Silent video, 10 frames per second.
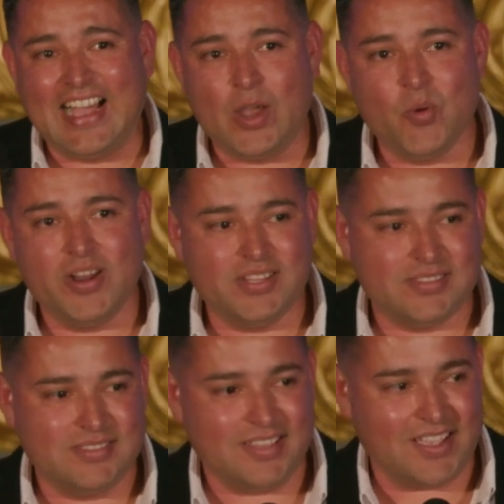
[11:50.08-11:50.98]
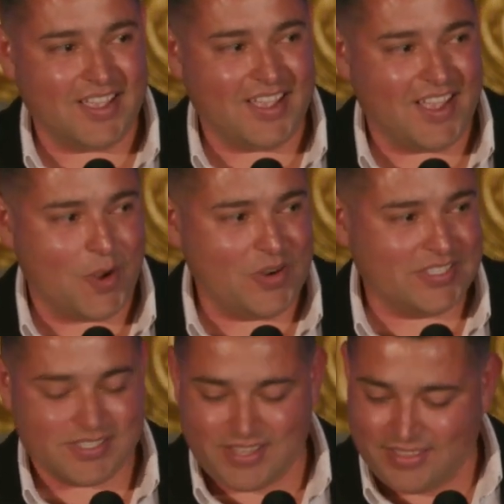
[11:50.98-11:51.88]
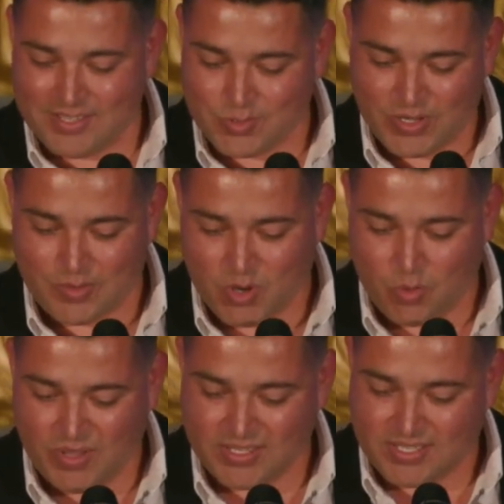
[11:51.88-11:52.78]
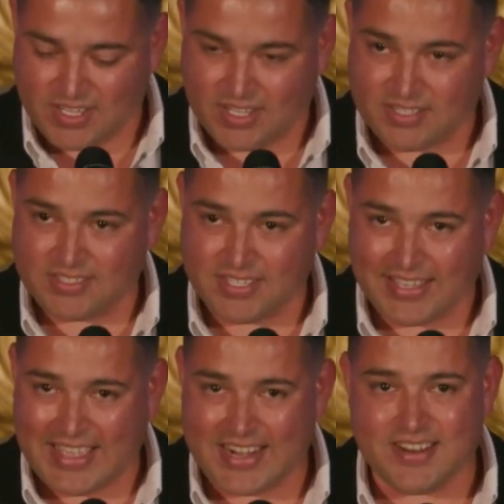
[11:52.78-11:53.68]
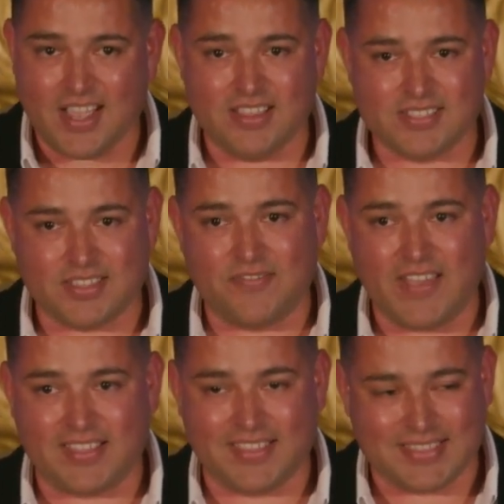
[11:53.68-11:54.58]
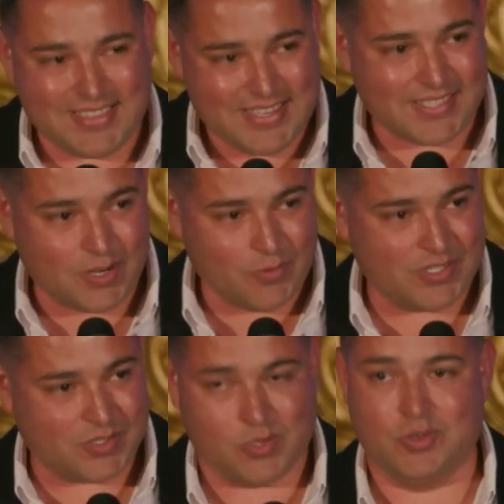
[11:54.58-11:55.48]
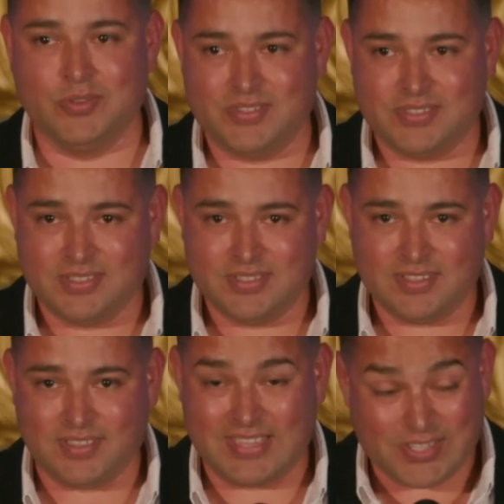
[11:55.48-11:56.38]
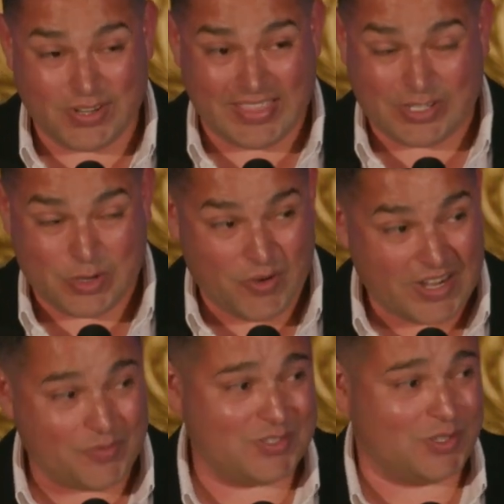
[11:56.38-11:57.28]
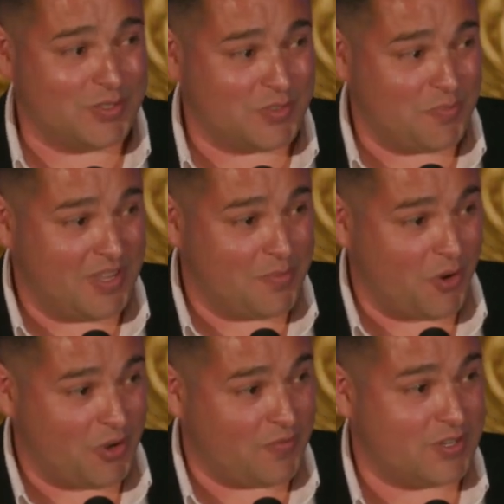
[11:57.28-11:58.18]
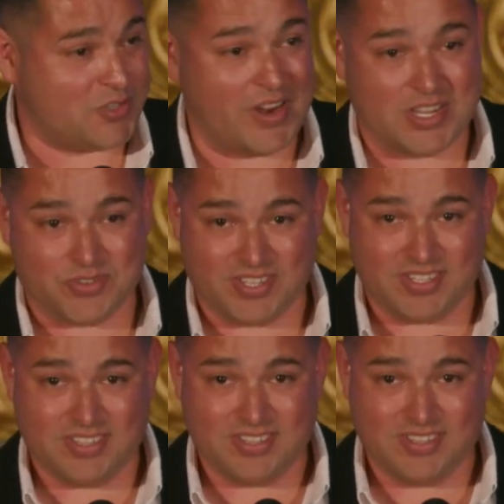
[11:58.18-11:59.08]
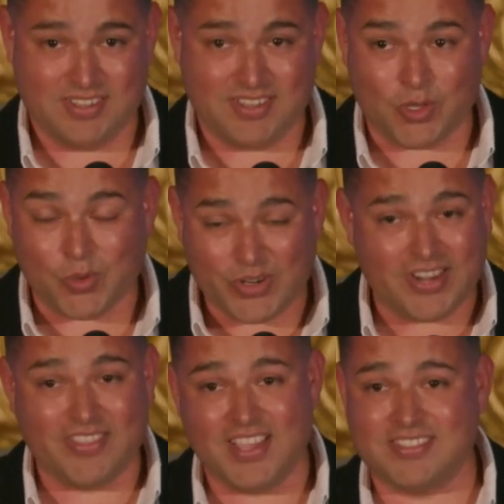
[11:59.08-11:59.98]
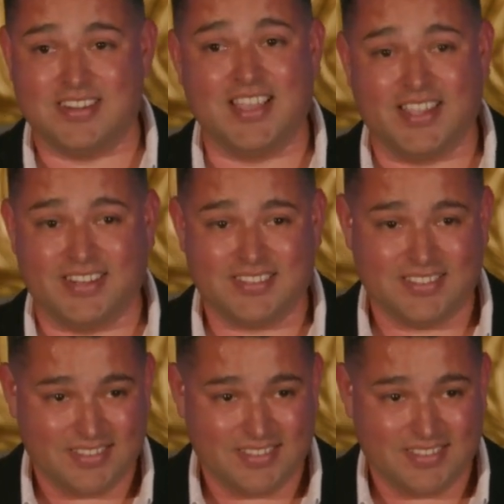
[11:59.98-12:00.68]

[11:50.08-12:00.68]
wanted to just take this quick moment to acknowledge the fact that these are results, these are the direct results of being part of First Graduate. You'll hear that tonight,